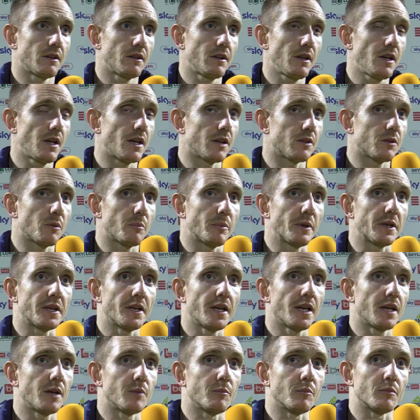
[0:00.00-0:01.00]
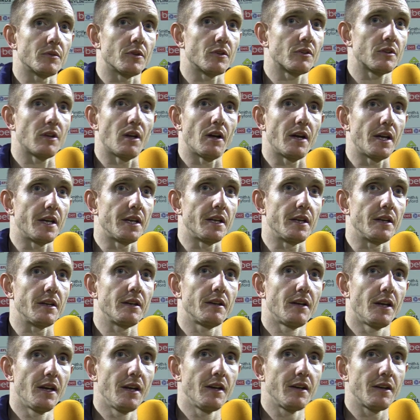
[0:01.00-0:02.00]
Yeah, it's a big game. Just like
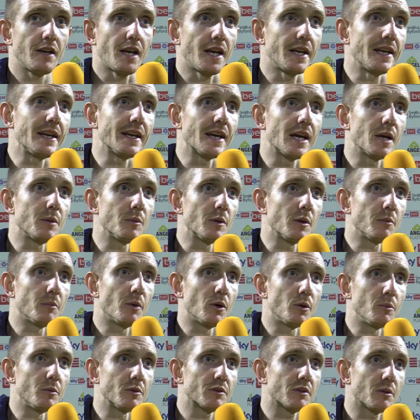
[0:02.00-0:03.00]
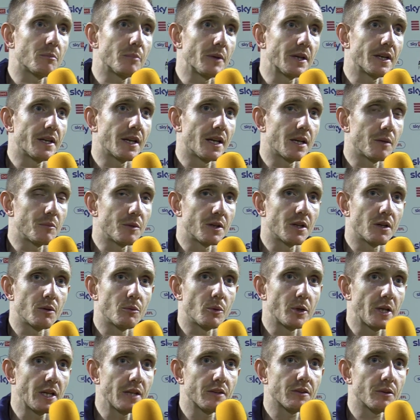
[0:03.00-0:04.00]
any game at the moment, it's a big game. You know,
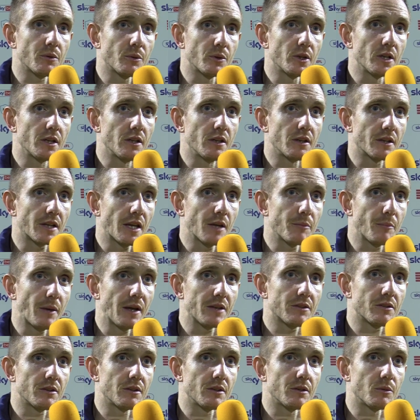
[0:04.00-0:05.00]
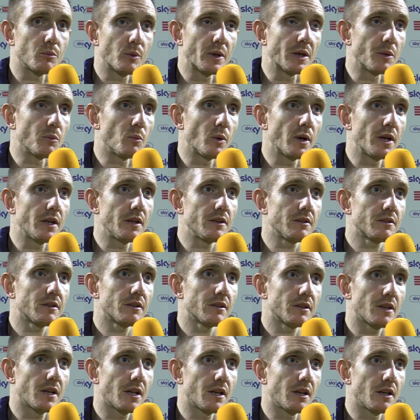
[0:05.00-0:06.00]
we need to get back to winning ways.
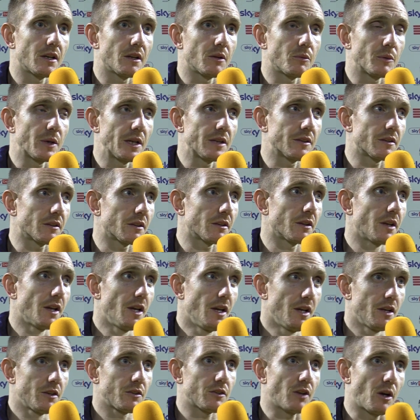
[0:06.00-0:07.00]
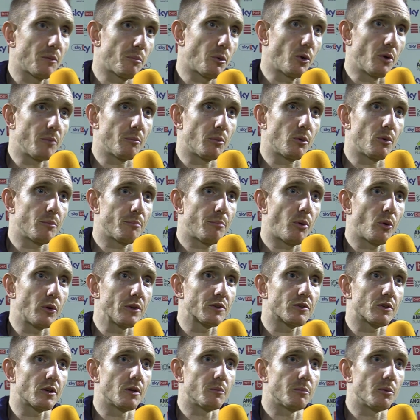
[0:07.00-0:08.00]
We need to start putting
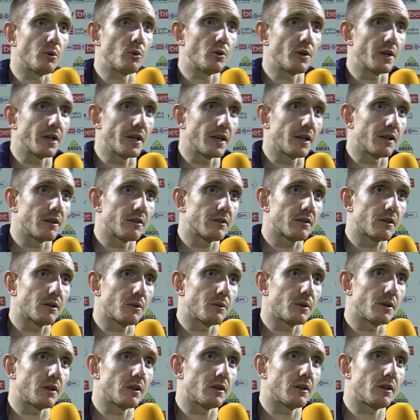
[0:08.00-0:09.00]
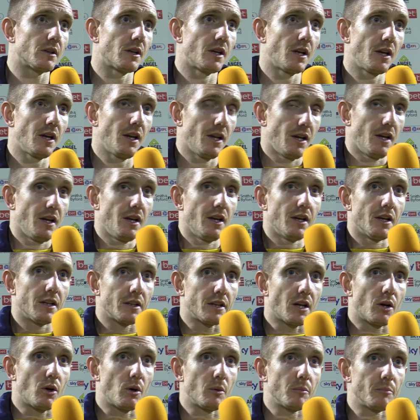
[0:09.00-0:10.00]
points on the board again. So
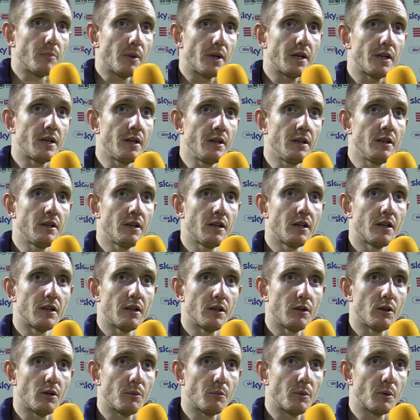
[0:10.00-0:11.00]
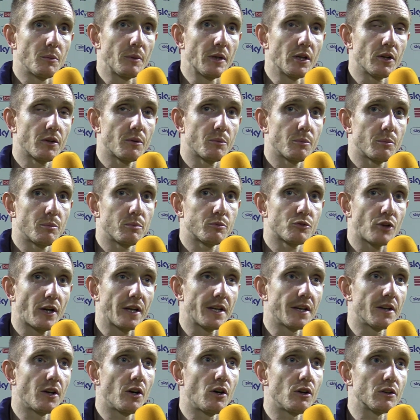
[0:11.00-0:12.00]
now we'll be
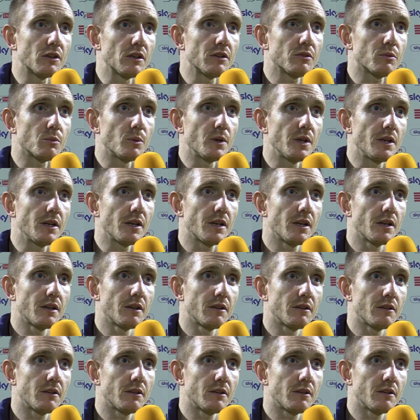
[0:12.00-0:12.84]
training hard this week.